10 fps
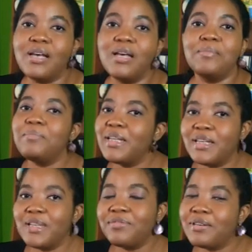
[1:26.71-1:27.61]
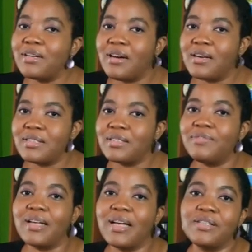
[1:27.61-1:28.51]
many different causes for
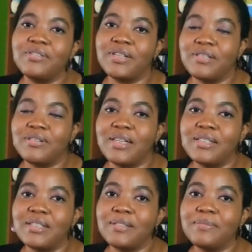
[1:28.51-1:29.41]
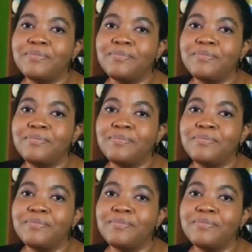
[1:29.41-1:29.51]
gastroenteritis.